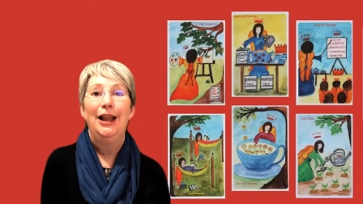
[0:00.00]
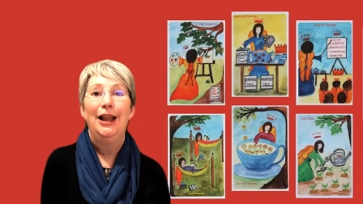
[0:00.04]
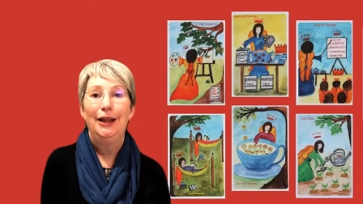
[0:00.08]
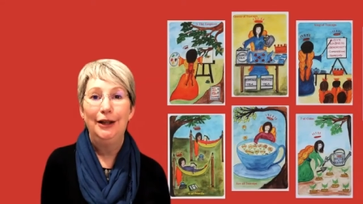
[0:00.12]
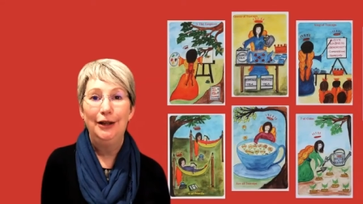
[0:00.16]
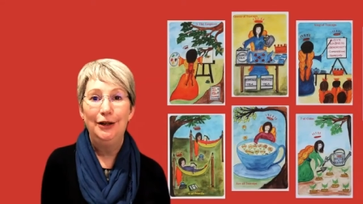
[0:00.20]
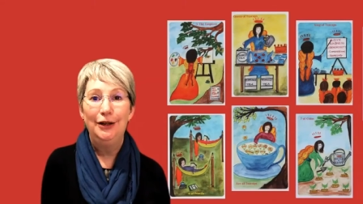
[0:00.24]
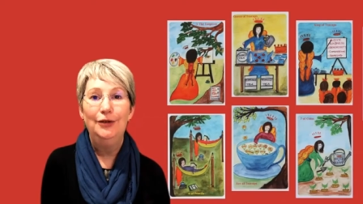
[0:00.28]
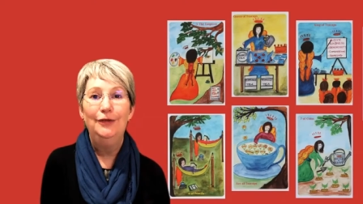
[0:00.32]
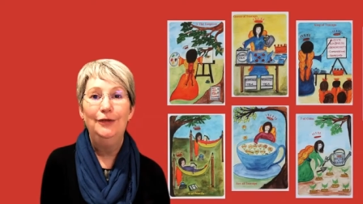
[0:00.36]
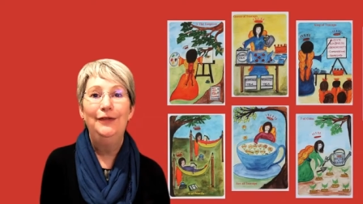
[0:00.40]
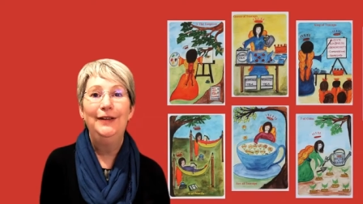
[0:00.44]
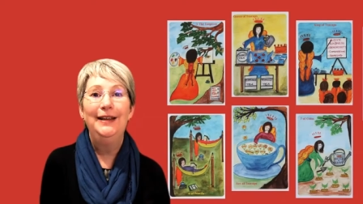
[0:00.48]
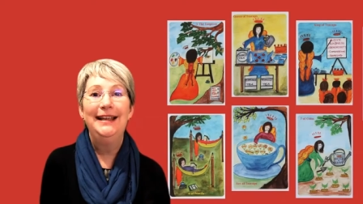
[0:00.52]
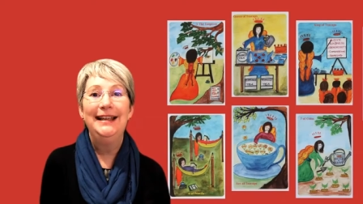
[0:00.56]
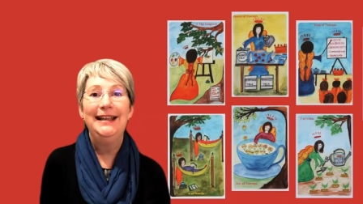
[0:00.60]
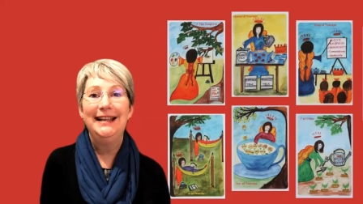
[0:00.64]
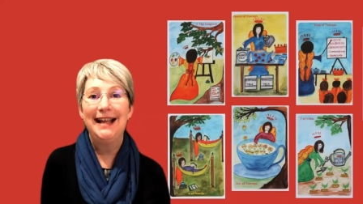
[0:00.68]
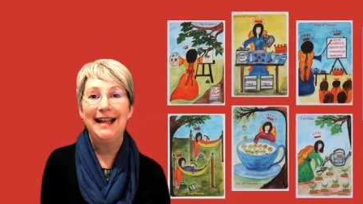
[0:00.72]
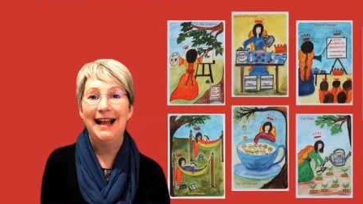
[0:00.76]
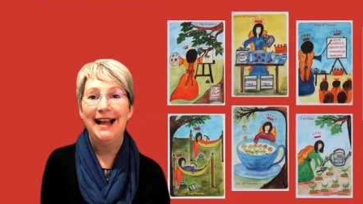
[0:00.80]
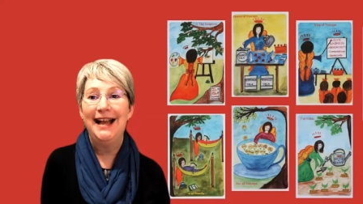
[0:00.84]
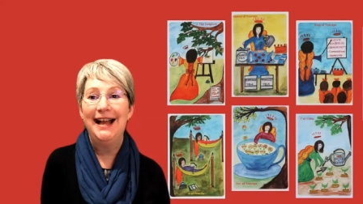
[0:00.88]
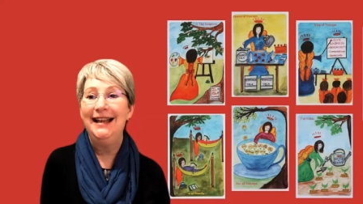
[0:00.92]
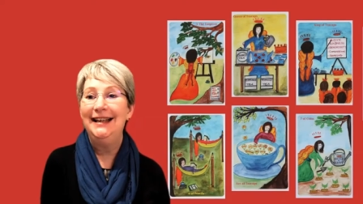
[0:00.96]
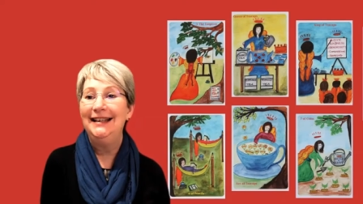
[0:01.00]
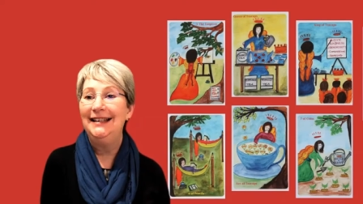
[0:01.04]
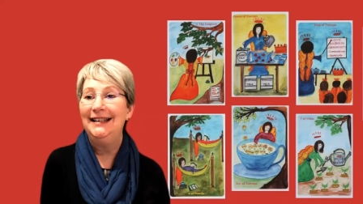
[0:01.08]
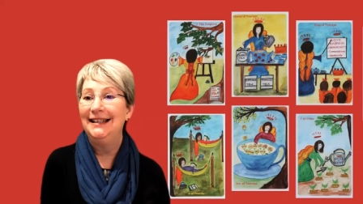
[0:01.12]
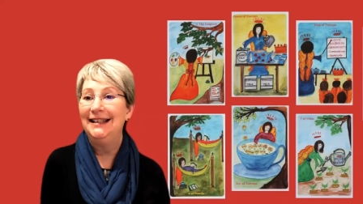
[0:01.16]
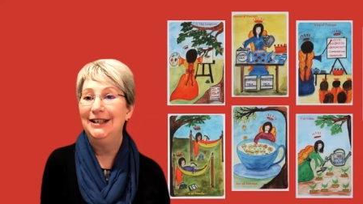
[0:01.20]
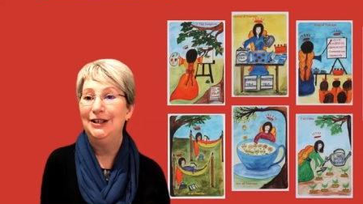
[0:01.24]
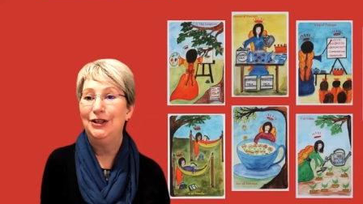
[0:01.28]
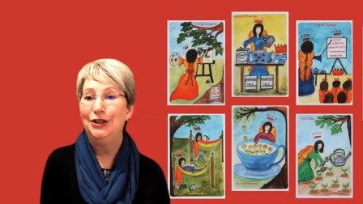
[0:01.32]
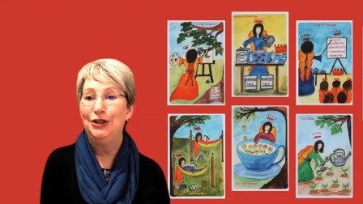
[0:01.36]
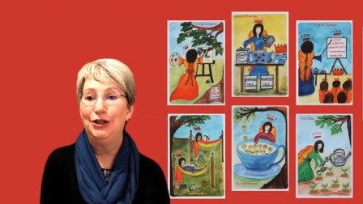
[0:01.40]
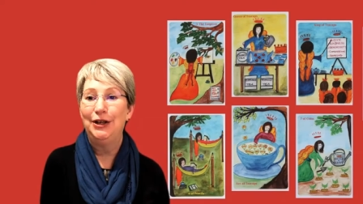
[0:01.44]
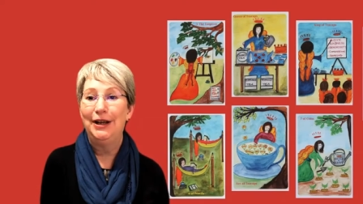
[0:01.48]
Loving
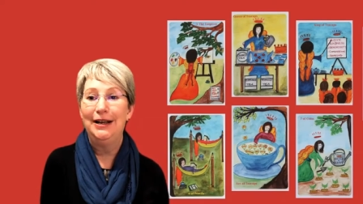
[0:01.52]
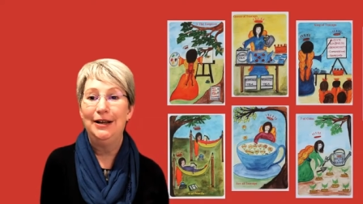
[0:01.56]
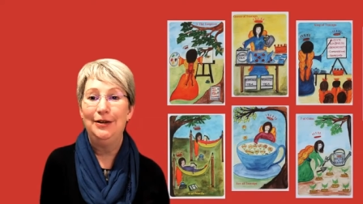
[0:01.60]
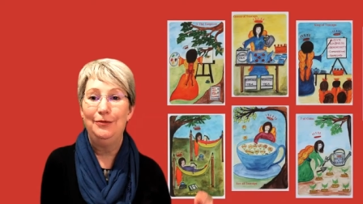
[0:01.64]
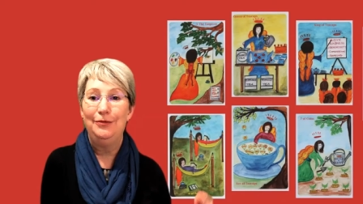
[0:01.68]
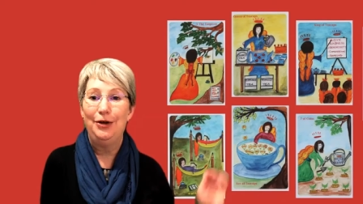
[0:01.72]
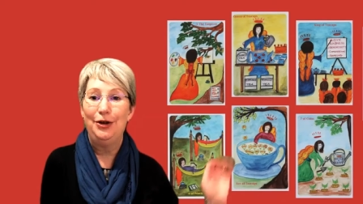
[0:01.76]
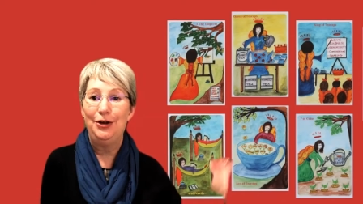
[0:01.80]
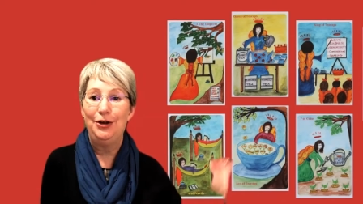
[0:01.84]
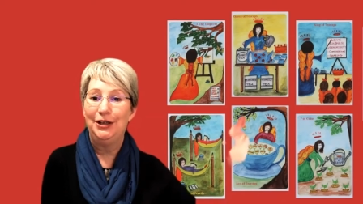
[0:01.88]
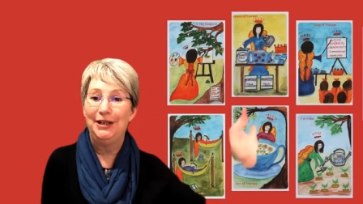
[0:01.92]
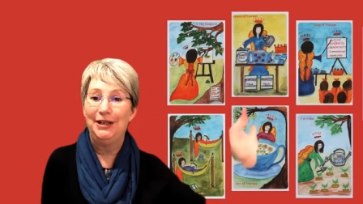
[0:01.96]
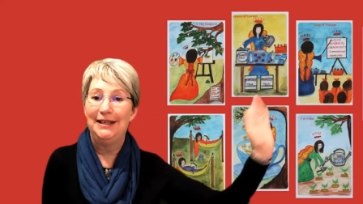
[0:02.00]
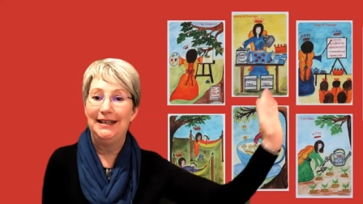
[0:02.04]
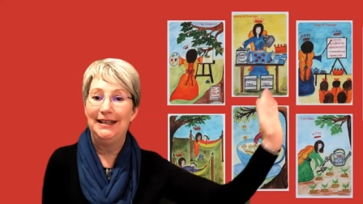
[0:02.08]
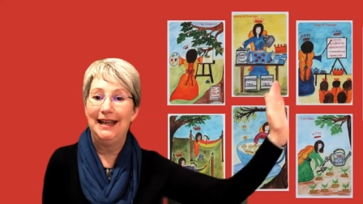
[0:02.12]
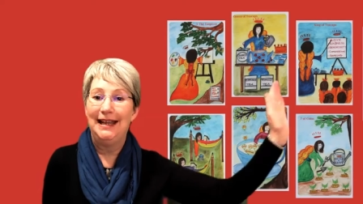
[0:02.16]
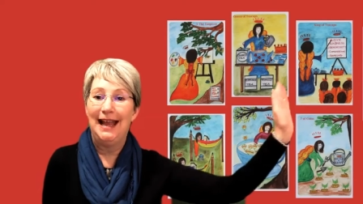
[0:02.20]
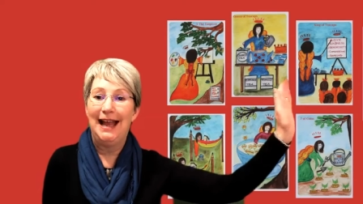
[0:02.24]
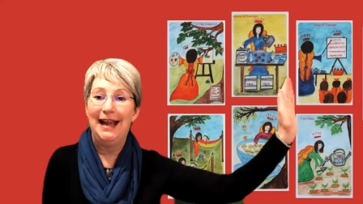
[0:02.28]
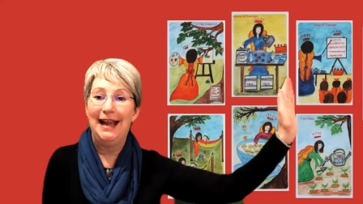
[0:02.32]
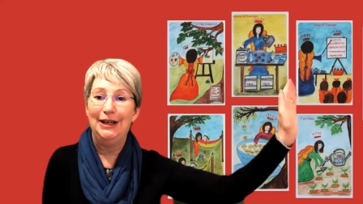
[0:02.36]
kindness, generosity,